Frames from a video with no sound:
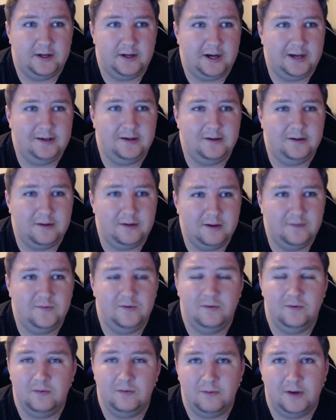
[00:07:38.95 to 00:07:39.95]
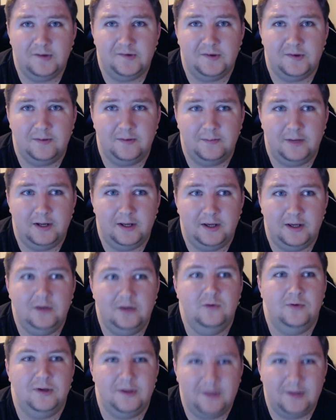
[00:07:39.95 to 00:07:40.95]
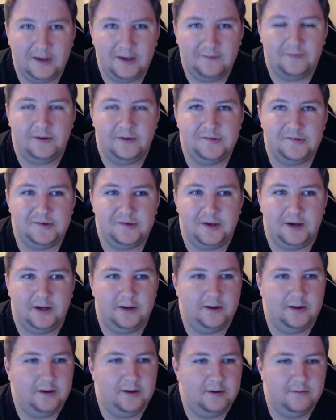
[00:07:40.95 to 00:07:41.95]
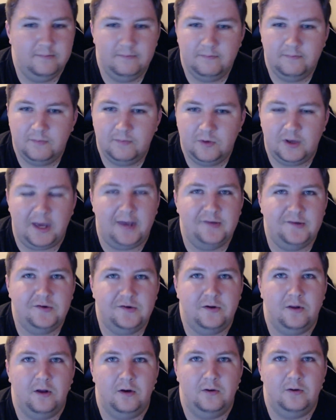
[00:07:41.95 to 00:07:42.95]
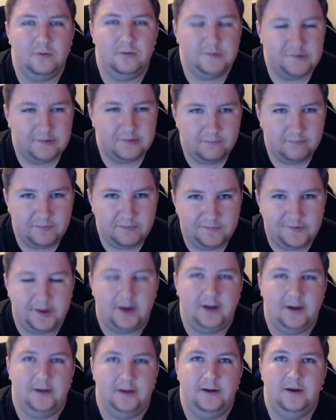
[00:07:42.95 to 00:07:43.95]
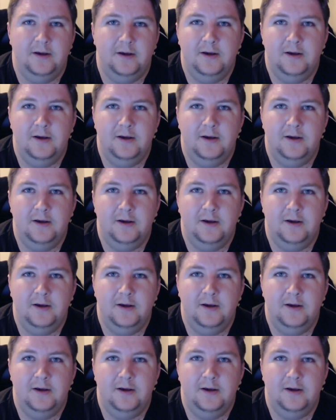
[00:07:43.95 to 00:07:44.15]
I can give you the rest of the money. You can get this done, case closed, done.